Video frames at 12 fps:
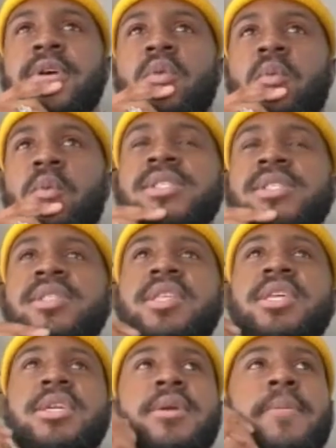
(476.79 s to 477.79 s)
what's
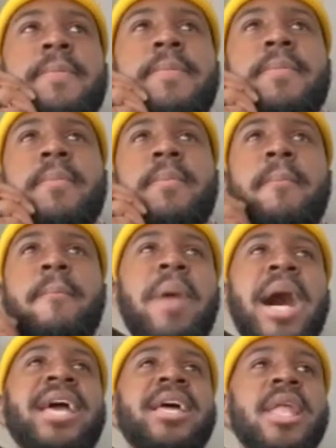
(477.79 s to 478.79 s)
the
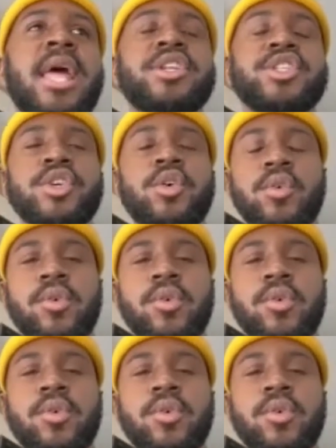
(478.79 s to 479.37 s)
biological